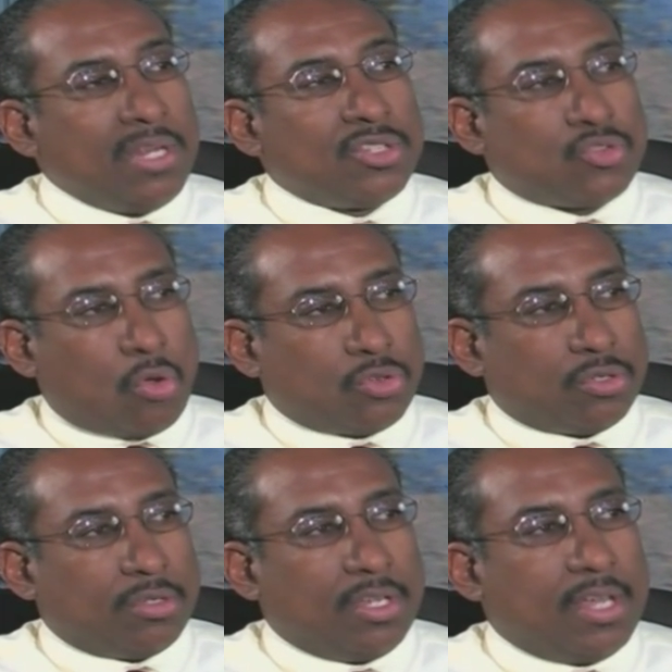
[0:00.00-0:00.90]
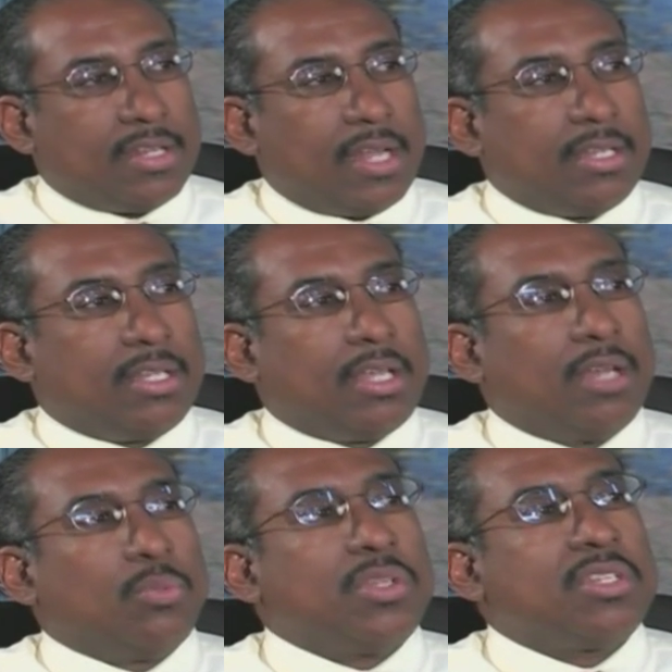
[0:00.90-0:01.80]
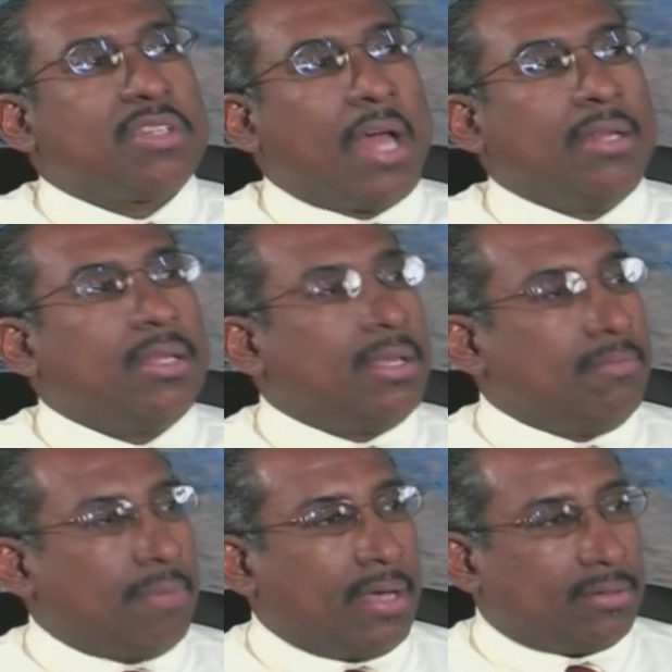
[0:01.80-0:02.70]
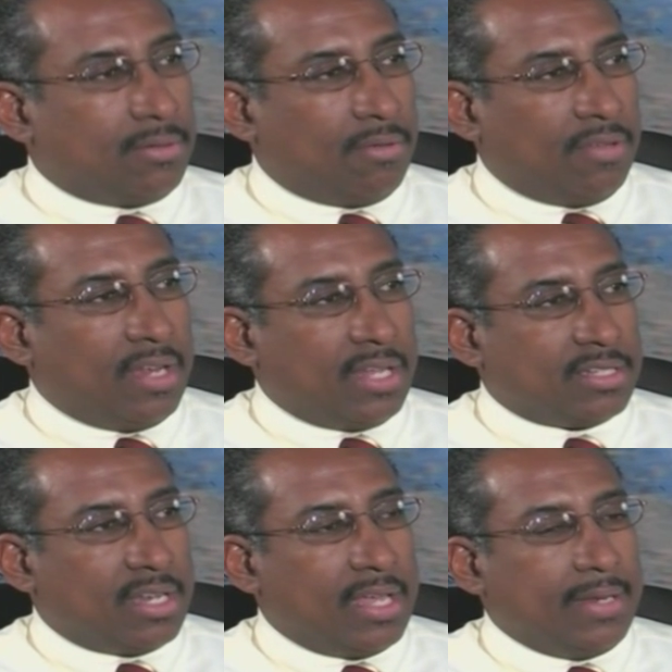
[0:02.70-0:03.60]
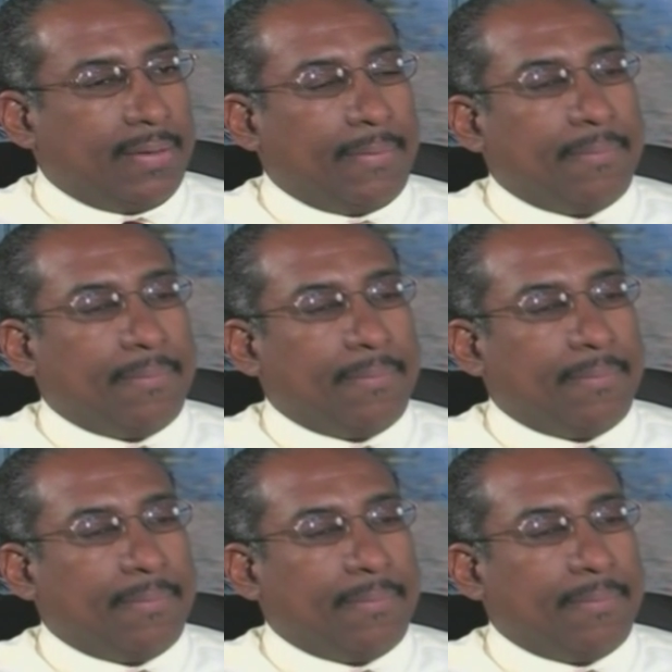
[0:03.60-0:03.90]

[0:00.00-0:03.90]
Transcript: a structure that it can withstand the impact of a landslide.